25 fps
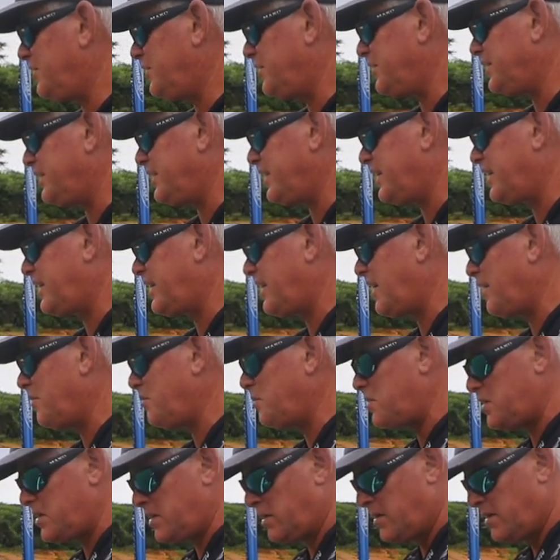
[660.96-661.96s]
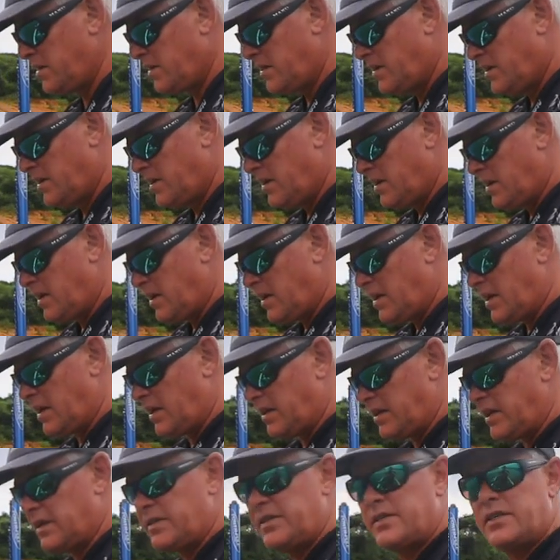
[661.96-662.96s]
soon as that comes.
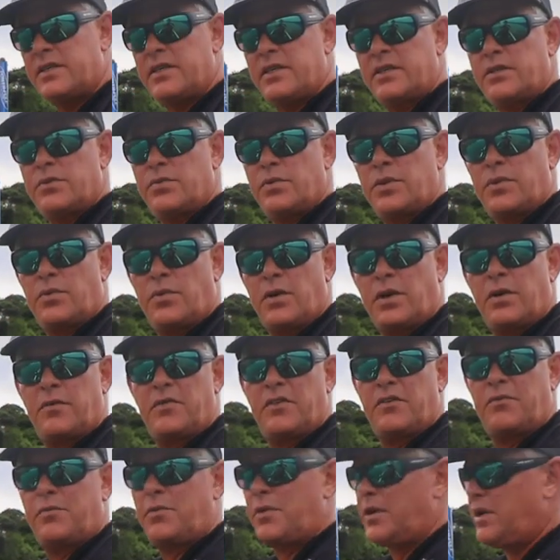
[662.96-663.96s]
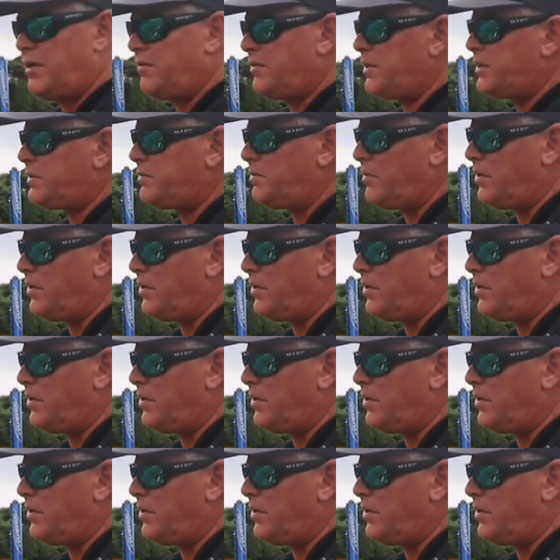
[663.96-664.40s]
And that's just with one of the previous